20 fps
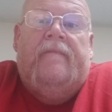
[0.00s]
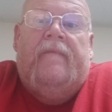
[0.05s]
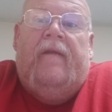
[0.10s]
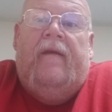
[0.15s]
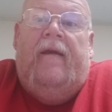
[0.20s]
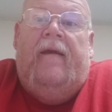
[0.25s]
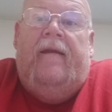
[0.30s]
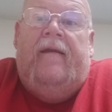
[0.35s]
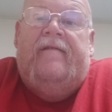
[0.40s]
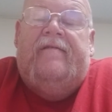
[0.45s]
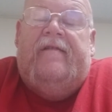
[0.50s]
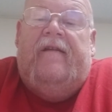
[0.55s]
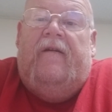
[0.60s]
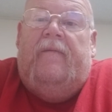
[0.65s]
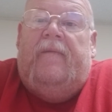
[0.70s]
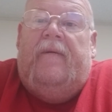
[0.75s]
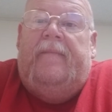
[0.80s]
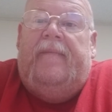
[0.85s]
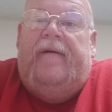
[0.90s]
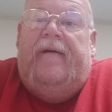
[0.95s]
And I sat on
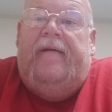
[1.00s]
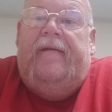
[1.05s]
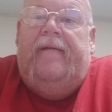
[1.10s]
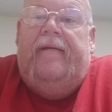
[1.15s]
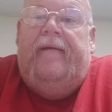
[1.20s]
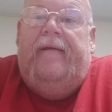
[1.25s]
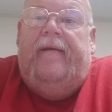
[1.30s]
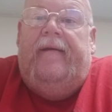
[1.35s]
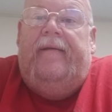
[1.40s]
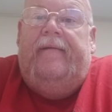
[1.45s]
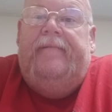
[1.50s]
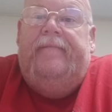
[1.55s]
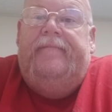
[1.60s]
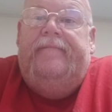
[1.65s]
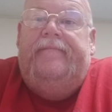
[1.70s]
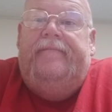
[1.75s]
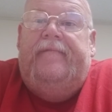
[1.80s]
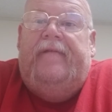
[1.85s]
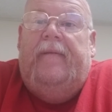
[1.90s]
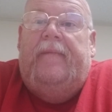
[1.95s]
my butt and
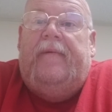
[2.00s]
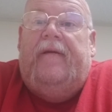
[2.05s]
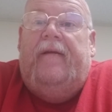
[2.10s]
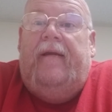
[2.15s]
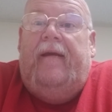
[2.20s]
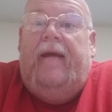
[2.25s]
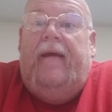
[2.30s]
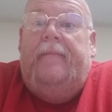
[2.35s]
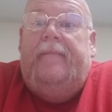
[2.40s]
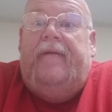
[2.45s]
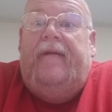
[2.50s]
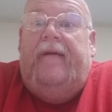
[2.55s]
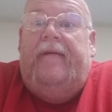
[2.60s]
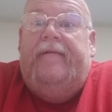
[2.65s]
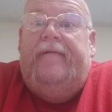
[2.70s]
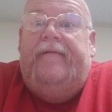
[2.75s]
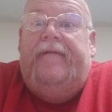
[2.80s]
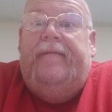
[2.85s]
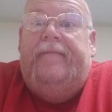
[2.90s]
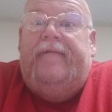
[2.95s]
typically ate potato
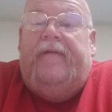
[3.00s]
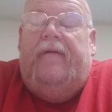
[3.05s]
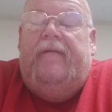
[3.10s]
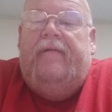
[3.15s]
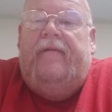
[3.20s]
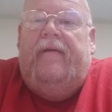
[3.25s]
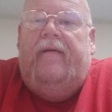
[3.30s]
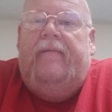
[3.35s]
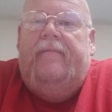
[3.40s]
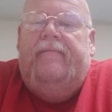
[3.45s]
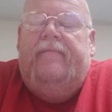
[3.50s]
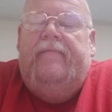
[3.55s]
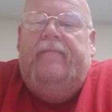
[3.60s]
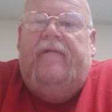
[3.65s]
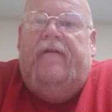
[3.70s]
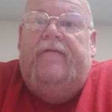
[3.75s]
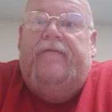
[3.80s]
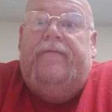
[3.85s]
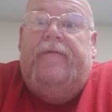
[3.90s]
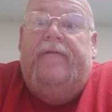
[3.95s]
chips all the time.
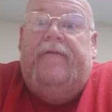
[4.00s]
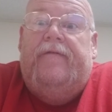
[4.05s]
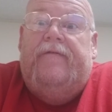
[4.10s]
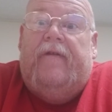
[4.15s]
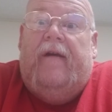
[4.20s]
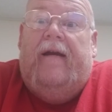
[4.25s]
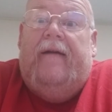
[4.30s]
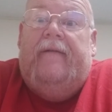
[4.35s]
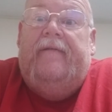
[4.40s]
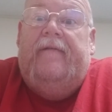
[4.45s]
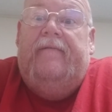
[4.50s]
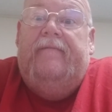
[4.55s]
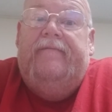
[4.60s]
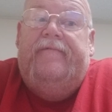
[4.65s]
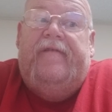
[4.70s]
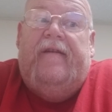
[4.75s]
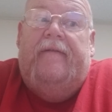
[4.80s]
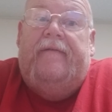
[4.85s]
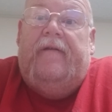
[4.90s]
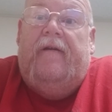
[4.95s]
Because when you're driving
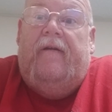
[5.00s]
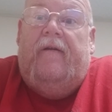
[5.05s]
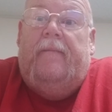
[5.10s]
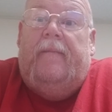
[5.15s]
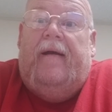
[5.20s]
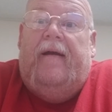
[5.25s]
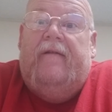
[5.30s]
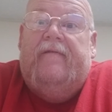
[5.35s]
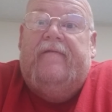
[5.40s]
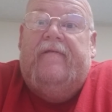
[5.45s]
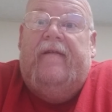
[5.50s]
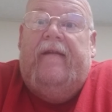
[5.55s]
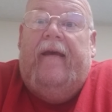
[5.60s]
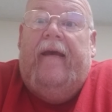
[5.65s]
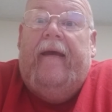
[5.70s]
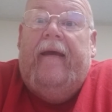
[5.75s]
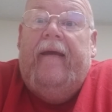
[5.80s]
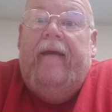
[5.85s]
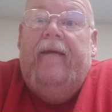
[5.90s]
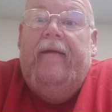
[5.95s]
700 miles a
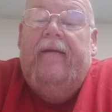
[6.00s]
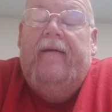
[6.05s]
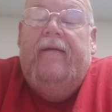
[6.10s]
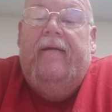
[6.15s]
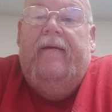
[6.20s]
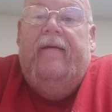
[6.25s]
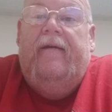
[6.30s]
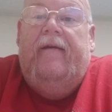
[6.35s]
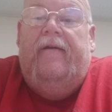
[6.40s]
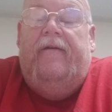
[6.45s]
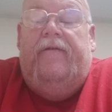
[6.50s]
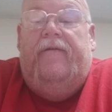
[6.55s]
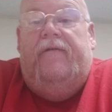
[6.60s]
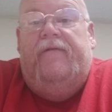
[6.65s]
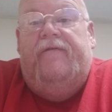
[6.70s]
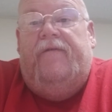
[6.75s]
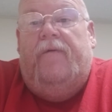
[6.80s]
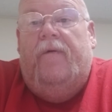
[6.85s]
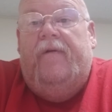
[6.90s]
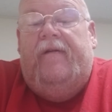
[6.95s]
day, you're doing
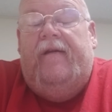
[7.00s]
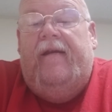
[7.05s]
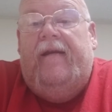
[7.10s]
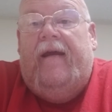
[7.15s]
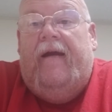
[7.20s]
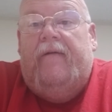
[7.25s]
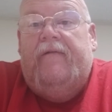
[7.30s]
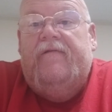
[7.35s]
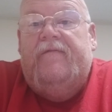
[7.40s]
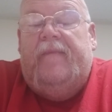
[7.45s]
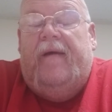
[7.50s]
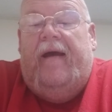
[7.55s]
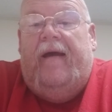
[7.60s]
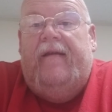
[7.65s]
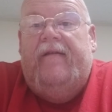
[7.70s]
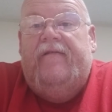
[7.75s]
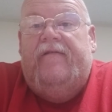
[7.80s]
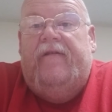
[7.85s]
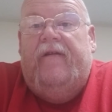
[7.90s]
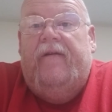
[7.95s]
14 hours behind
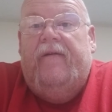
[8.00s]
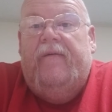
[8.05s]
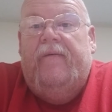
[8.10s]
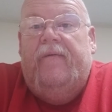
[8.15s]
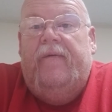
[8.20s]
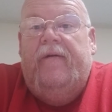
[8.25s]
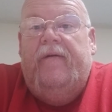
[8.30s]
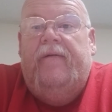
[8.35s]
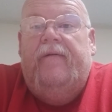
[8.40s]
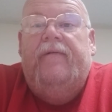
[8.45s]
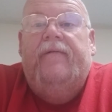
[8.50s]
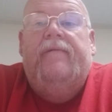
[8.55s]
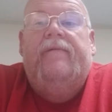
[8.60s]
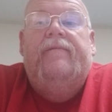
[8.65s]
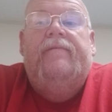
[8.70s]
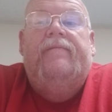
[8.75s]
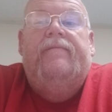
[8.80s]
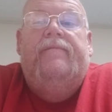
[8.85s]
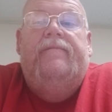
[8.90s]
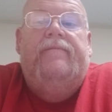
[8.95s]
the steering wheel,
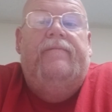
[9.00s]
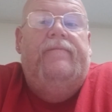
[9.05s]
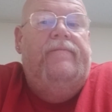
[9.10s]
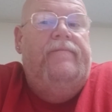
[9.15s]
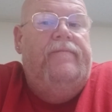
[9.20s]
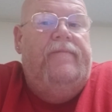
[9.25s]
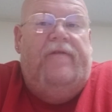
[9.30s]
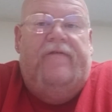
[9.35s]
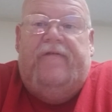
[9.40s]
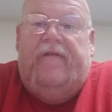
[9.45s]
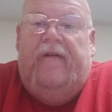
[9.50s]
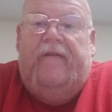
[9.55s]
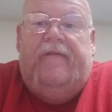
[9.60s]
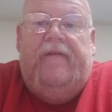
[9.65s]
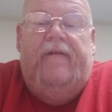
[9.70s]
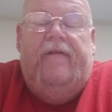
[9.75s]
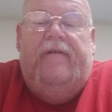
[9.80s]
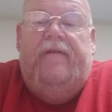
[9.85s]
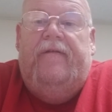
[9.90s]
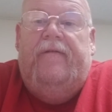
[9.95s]
there's
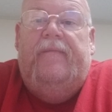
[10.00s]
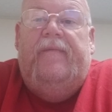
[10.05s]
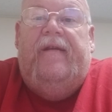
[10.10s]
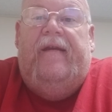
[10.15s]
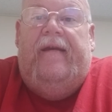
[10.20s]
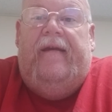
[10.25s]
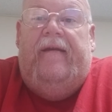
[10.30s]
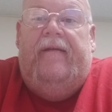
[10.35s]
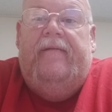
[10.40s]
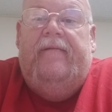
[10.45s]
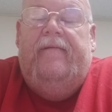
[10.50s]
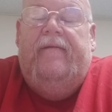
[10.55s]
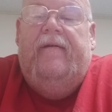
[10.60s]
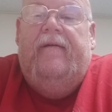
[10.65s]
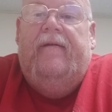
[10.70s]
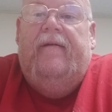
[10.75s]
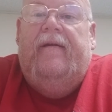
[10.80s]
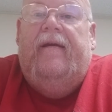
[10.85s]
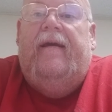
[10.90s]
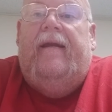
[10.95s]
nothing to do but eat.
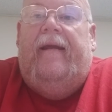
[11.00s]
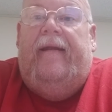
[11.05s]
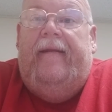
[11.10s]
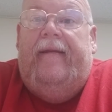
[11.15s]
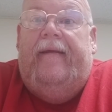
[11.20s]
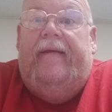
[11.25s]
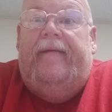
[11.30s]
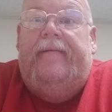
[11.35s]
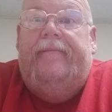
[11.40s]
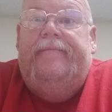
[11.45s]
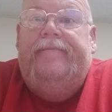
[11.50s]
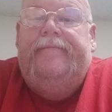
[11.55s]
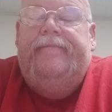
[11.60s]
And I did.